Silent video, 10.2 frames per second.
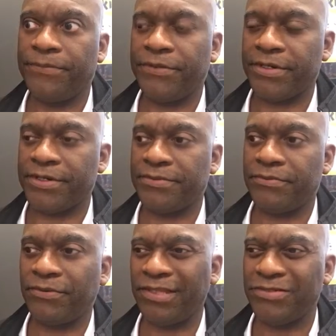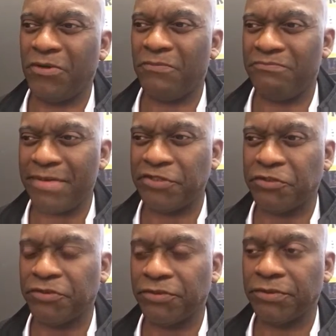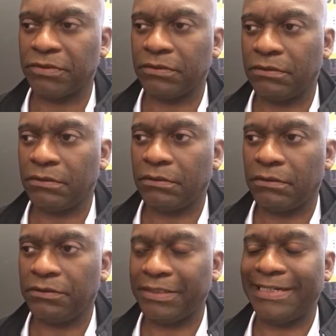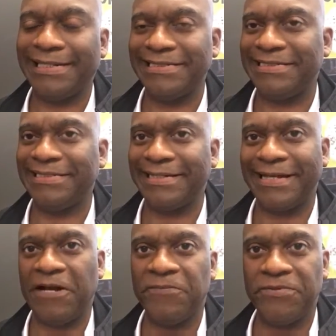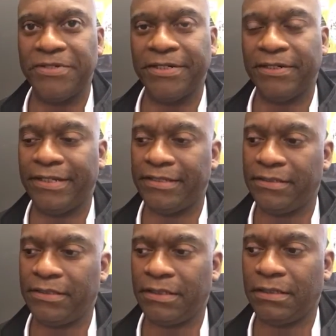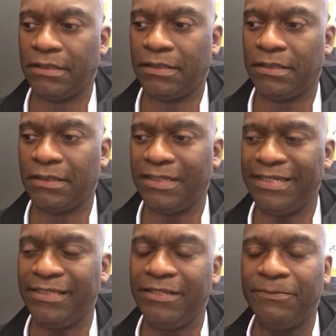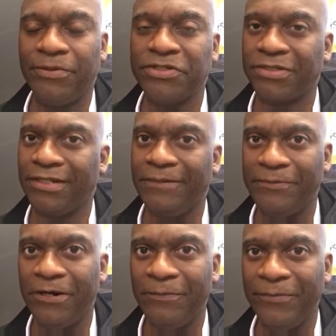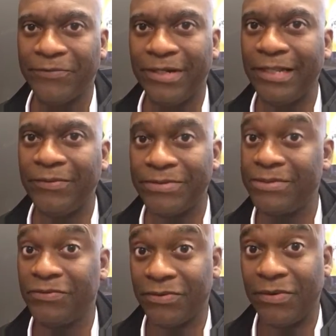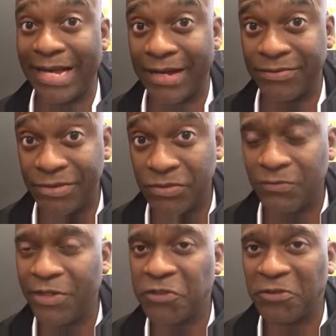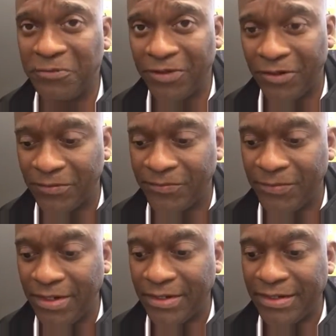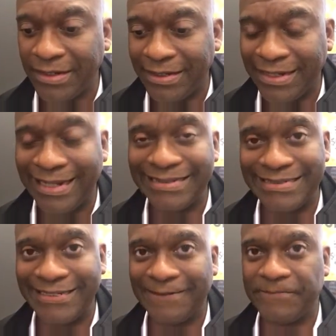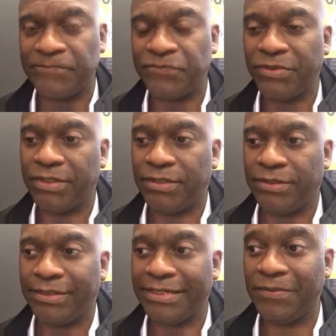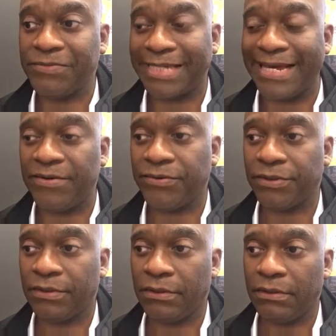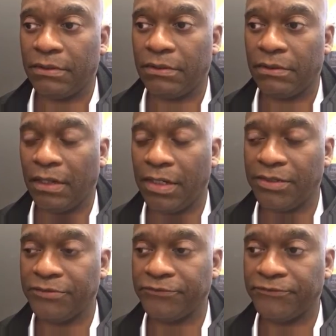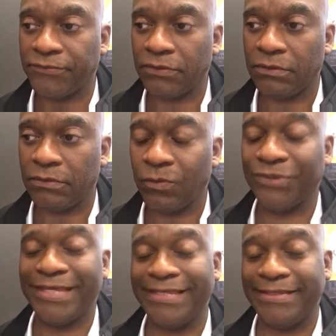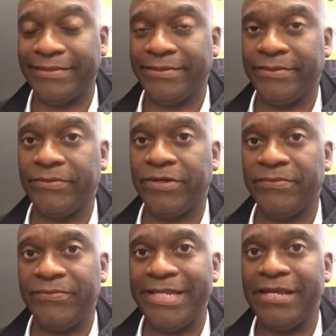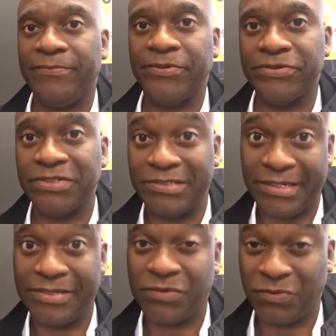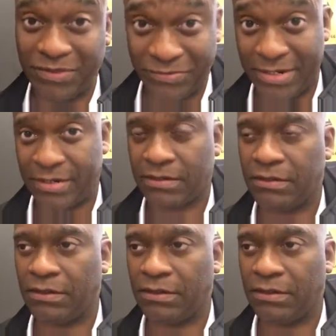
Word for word: They really don't measure the content output. And I get the impression a lot of PR people in Hollywood don't know how to measure the PR content that comes out of what they what a media person does when they're there